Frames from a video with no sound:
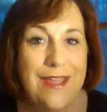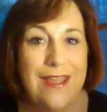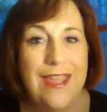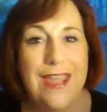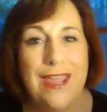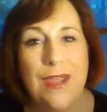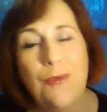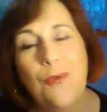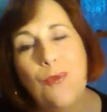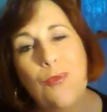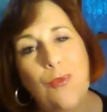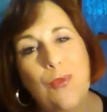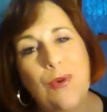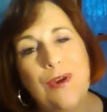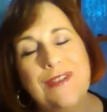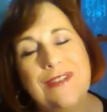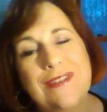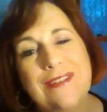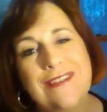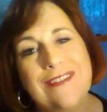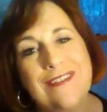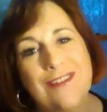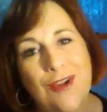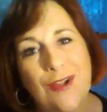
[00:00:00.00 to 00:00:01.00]
It
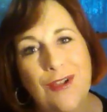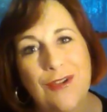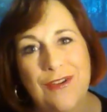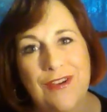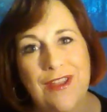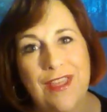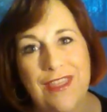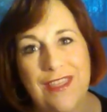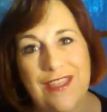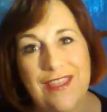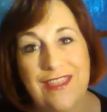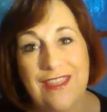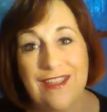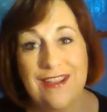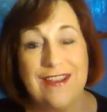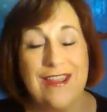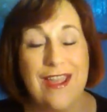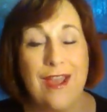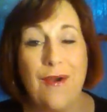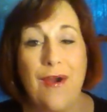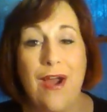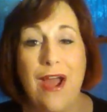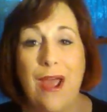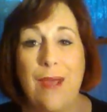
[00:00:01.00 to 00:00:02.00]
wasn't an all or nothing thing.
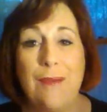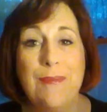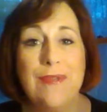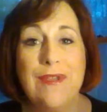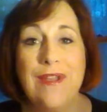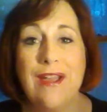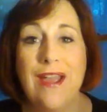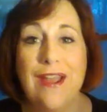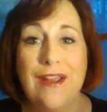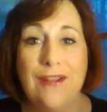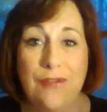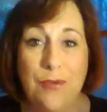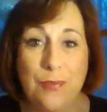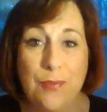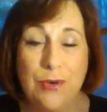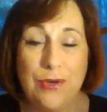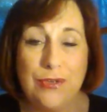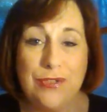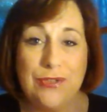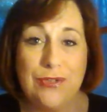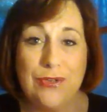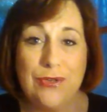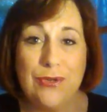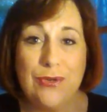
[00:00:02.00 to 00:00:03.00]
Now, I'm the kind of a
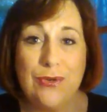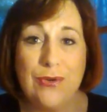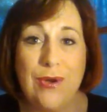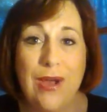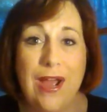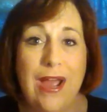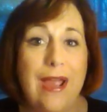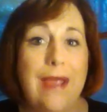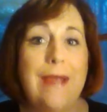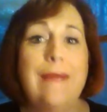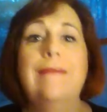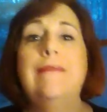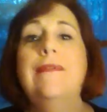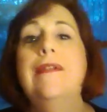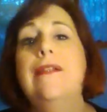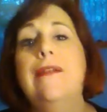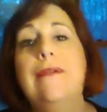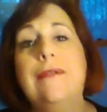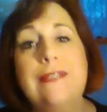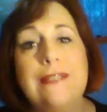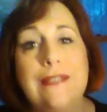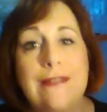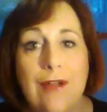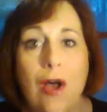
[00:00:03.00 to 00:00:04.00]
person who
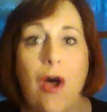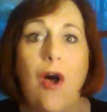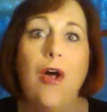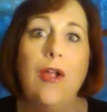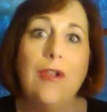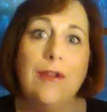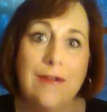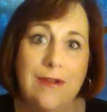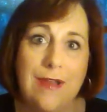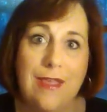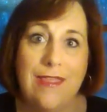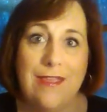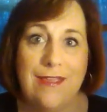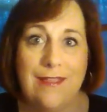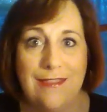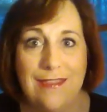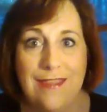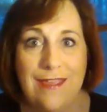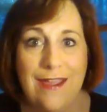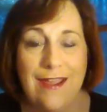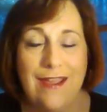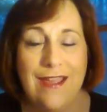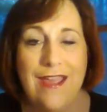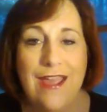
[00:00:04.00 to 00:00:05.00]
it's an all or nothing
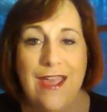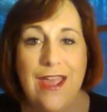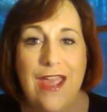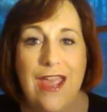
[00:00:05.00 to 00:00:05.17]
thing.